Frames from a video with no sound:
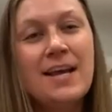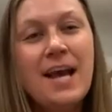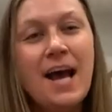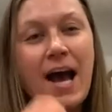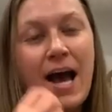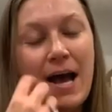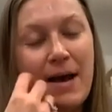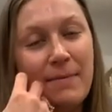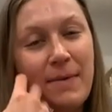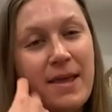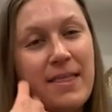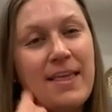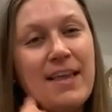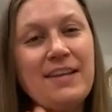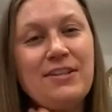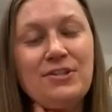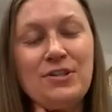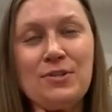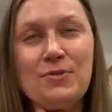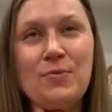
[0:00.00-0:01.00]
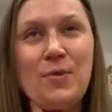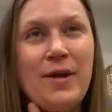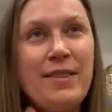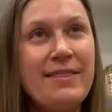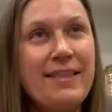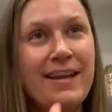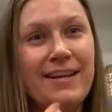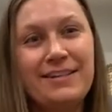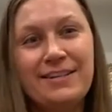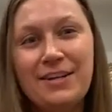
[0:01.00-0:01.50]
I think just one
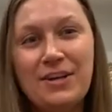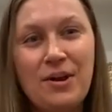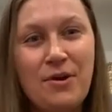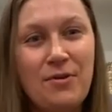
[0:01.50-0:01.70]
thing to know